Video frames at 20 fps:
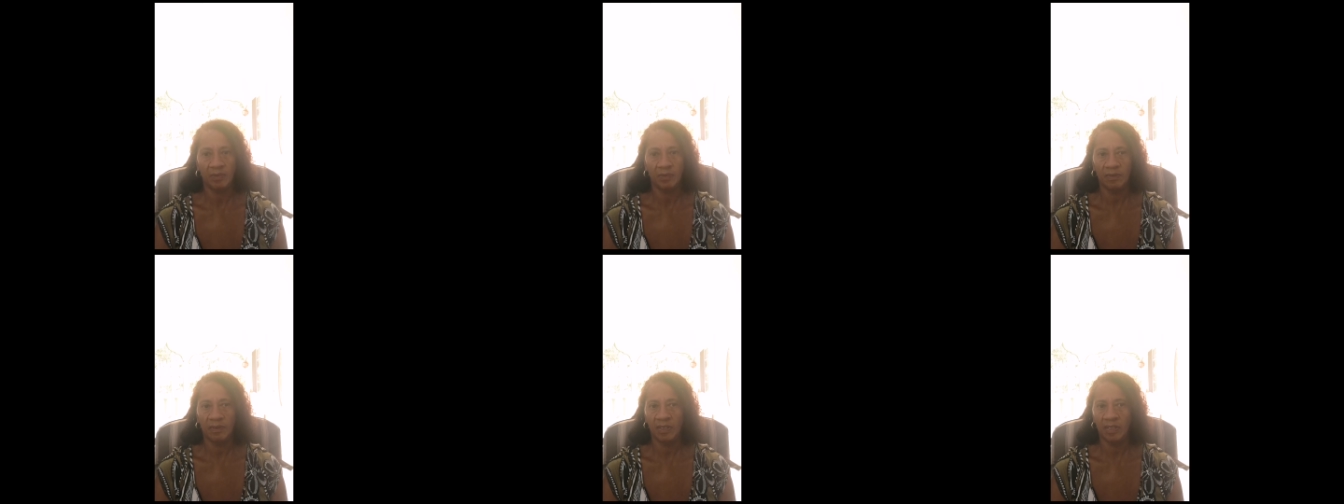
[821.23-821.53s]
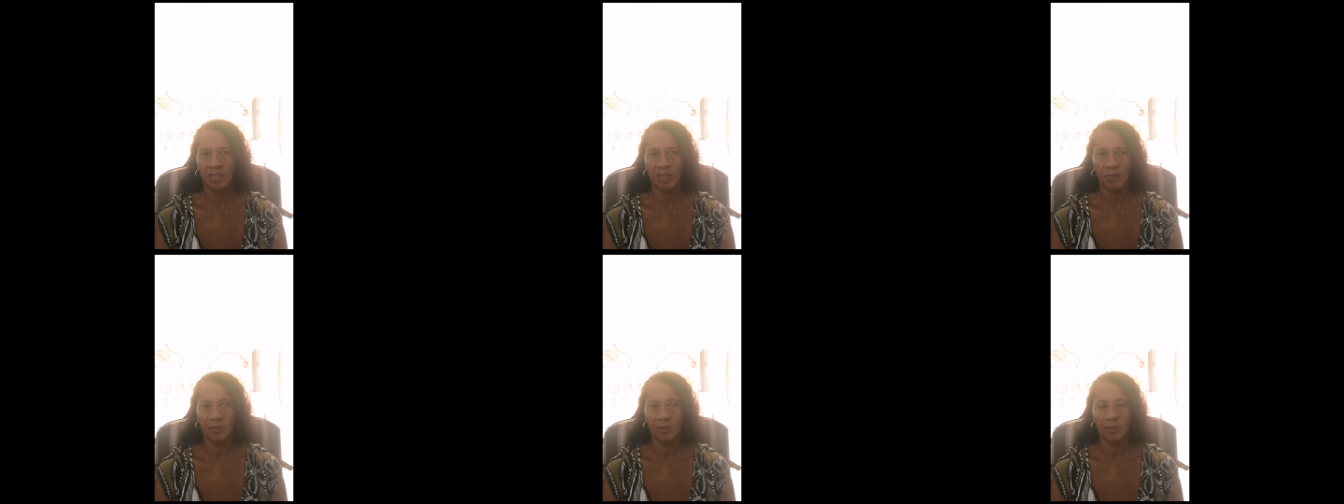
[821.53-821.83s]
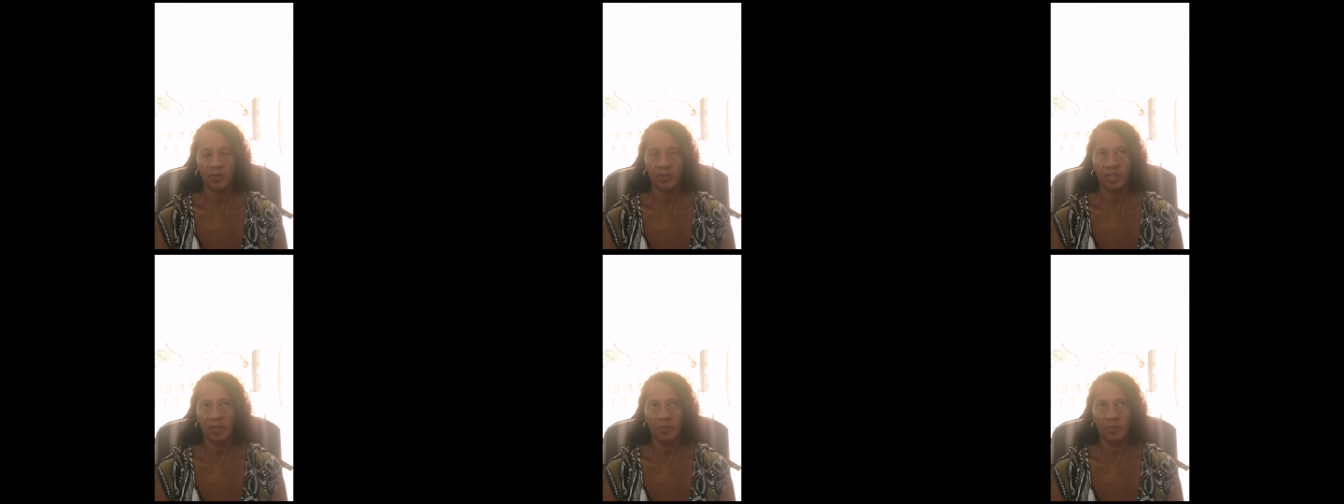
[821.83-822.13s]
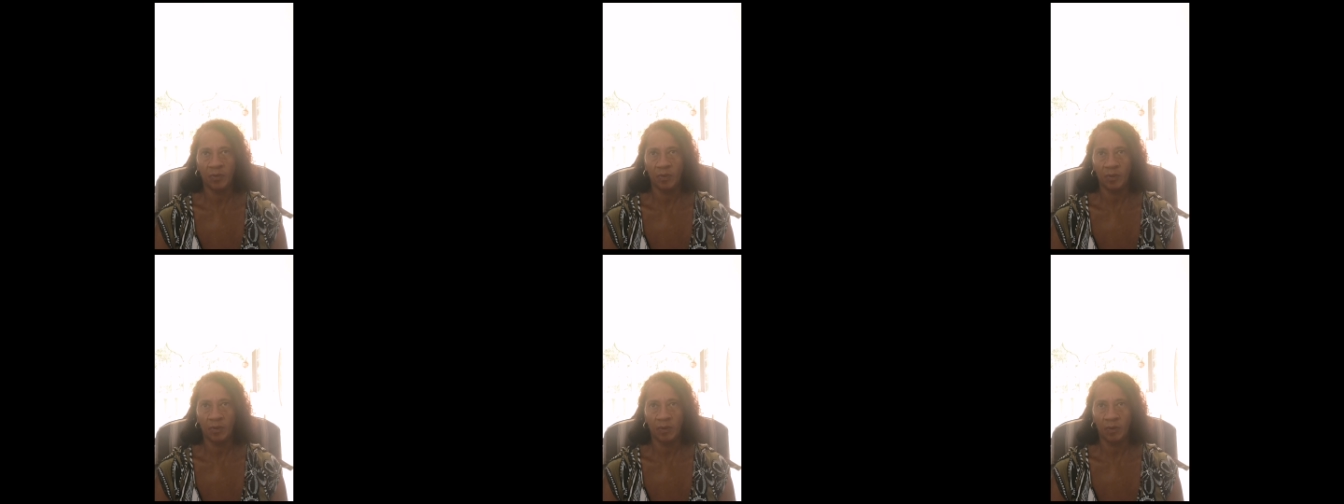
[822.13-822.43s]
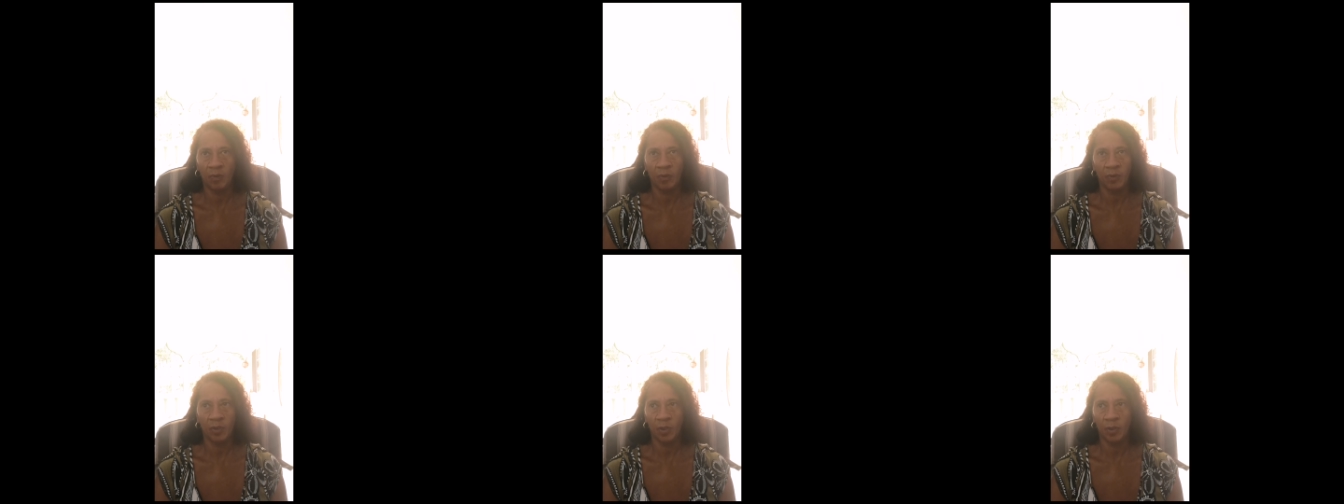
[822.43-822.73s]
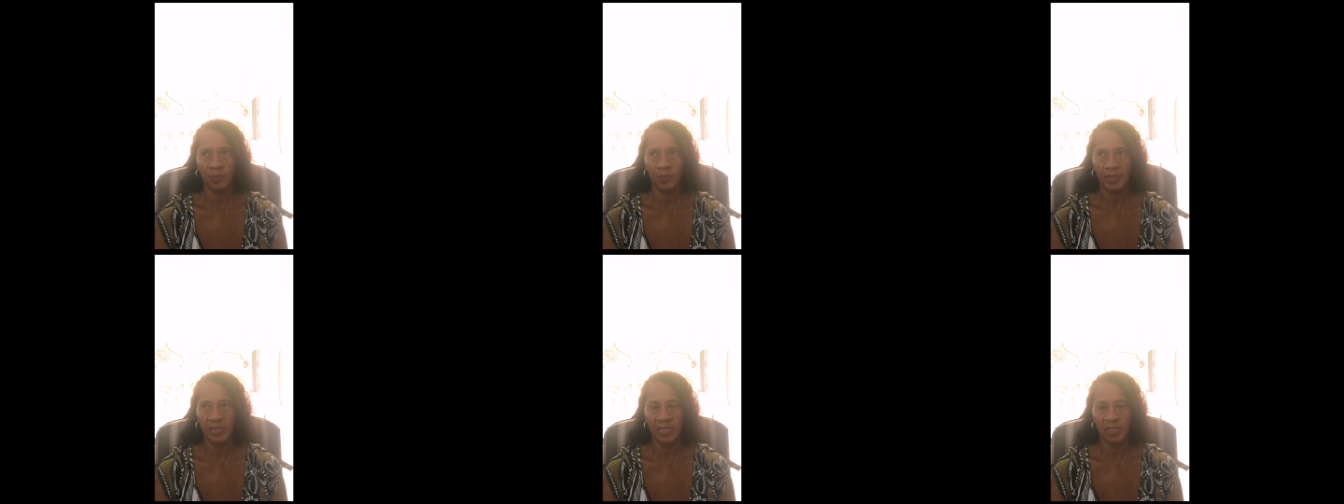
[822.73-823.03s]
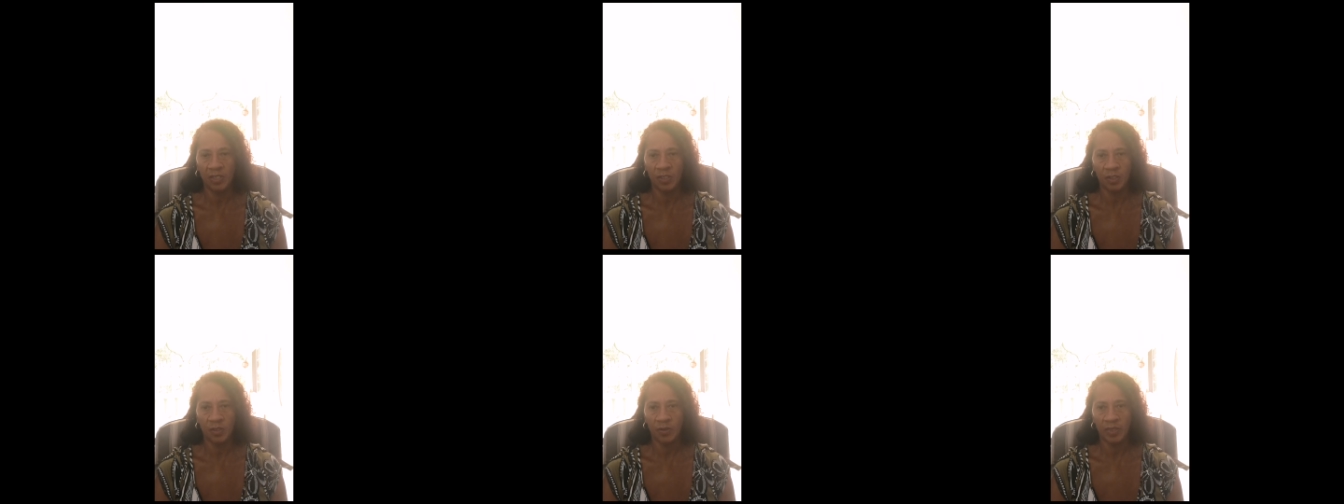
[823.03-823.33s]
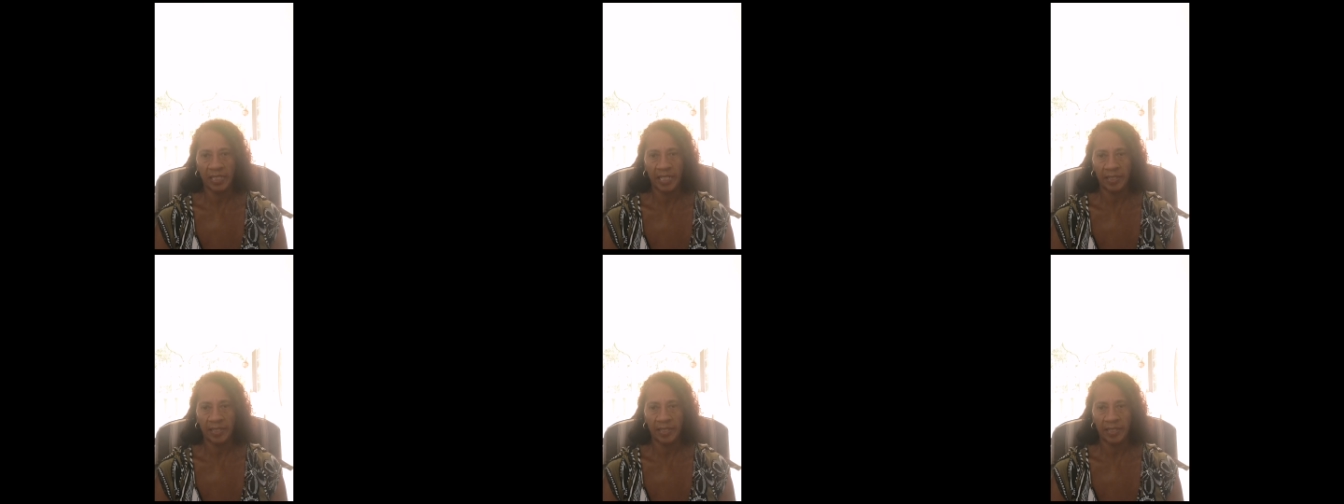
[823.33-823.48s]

You know, they're all the companies are shut